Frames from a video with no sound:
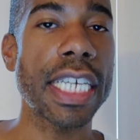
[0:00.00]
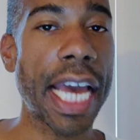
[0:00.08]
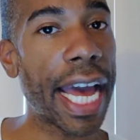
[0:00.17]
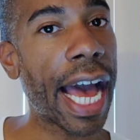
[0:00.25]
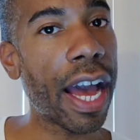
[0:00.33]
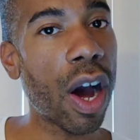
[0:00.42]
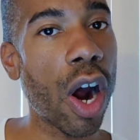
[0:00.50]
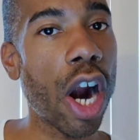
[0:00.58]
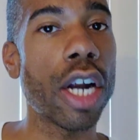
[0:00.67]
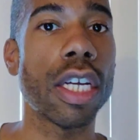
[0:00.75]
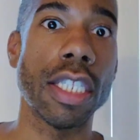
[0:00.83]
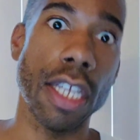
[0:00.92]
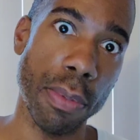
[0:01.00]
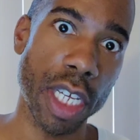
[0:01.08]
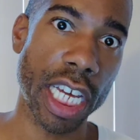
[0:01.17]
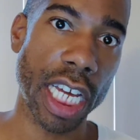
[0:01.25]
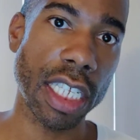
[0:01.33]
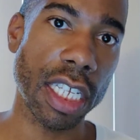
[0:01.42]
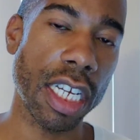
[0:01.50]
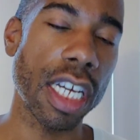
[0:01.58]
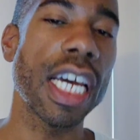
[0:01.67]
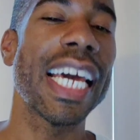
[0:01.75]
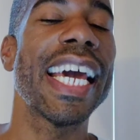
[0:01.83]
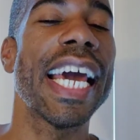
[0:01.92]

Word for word: KIRWKC.